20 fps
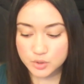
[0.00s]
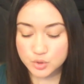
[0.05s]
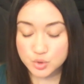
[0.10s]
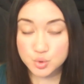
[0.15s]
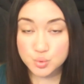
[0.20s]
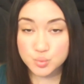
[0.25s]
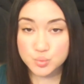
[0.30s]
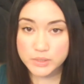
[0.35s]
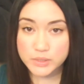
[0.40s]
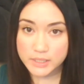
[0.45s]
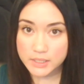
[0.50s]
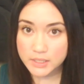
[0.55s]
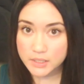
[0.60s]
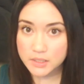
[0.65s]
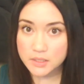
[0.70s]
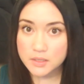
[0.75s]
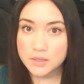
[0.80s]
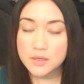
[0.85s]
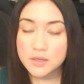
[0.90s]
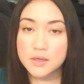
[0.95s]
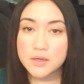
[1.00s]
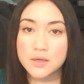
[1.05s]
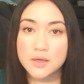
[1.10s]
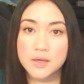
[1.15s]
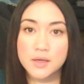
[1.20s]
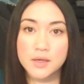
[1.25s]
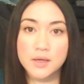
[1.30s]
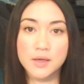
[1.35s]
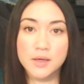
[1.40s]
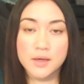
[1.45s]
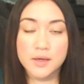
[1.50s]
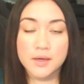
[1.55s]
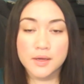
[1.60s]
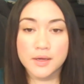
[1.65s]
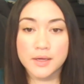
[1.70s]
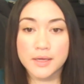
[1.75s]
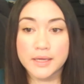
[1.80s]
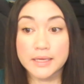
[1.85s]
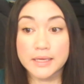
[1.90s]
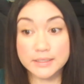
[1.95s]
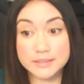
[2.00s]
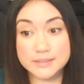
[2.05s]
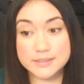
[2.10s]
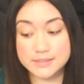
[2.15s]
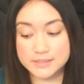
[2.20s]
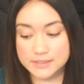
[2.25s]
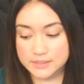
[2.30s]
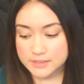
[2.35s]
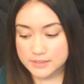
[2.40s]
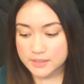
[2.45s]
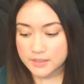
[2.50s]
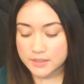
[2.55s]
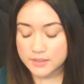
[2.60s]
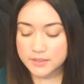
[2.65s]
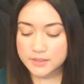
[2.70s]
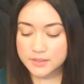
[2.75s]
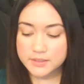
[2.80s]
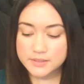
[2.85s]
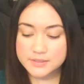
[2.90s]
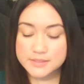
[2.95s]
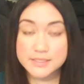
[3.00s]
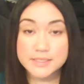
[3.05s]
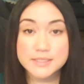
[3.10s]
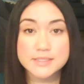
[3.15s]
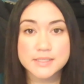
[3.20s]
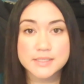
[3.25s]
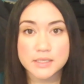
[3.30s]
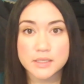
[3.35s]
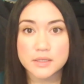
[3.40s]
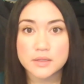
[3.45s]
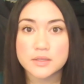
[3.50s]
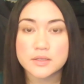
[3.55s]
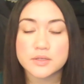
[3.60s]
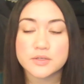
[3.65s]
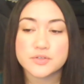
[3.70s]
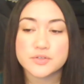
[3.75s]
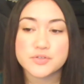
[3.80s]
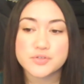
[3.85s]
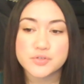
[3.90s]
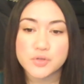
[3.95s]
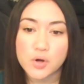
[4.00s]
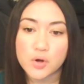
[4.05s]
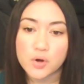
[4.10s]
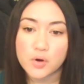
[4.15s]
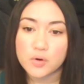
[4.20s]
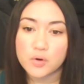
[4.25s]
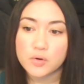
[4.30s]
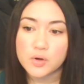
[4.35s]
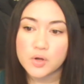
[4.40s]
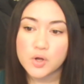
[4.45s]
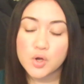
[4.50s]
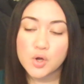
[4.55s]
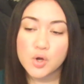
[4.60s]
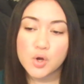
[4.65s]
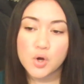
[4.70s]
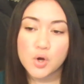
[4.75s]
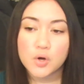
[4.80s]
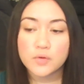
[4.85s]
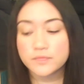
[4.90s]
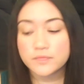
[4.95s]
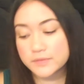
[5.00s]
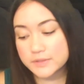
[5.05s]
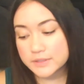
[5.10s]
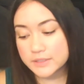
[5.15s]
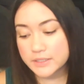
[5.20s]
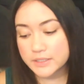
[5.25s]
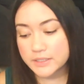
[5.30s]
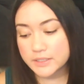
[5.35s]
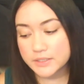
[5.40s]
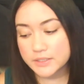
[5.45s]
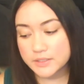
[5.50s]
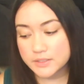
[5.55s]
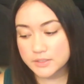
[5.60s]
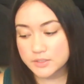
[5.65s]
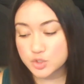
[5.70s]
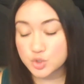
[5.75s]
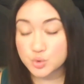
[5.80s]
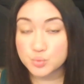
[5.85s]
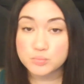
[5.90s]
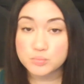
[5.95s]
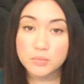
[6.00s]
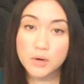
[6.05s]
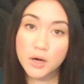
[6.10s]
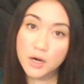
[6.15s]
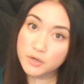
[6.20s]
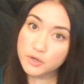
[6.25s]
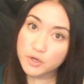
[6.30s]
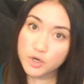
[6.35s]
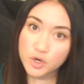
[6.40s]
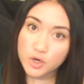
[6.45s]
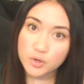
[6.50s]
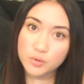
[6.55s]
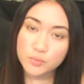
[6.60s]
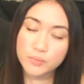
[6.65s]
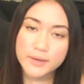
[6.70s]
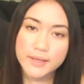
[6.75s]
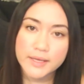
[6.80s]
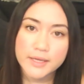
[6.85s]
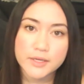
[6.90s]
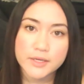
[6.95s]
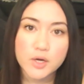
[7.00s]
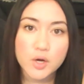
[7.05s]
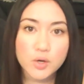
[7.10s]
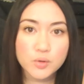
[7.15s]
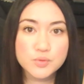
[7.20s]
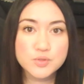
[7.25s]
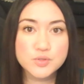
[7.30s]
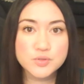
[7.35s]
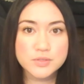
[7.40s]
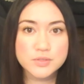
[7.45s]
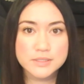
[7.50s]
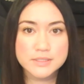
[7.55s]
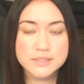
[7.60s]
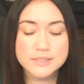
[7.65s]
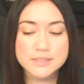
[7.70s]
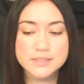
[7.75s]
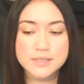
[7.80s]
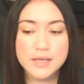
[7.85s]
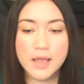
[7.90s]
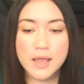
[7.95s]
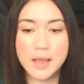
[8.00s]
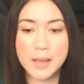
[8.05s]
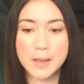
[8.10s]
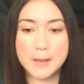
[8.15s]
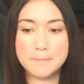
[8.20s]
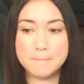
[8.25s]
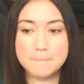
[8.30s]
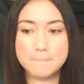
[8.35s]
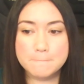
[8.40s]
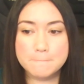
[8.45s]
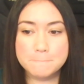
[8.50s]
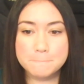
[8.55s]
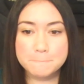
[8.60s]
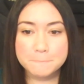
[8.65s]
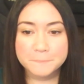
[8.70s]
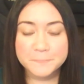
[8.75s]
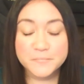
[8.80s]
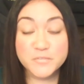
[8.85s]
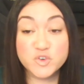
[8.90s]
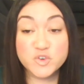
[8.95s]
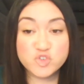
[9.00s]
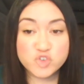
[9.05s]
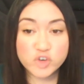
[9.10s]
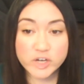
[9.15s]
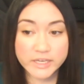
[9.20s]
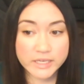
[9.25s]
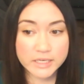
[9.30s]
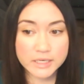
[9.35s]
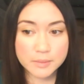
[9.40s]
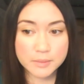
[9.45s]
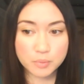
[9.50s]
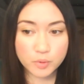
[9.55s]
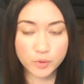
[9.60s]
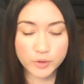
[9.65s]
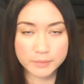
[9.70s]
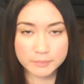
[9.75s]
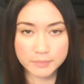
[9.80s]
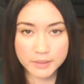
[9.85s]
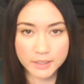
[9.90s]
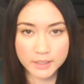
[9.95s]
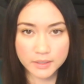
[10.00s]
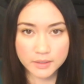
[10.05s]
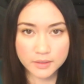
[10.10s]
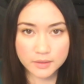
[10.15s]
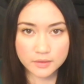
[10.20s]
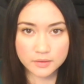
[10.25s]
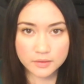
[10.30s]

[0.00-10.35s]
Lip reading: Today is the 16th, so hopefully tomorrow when I go to this freaking appointment,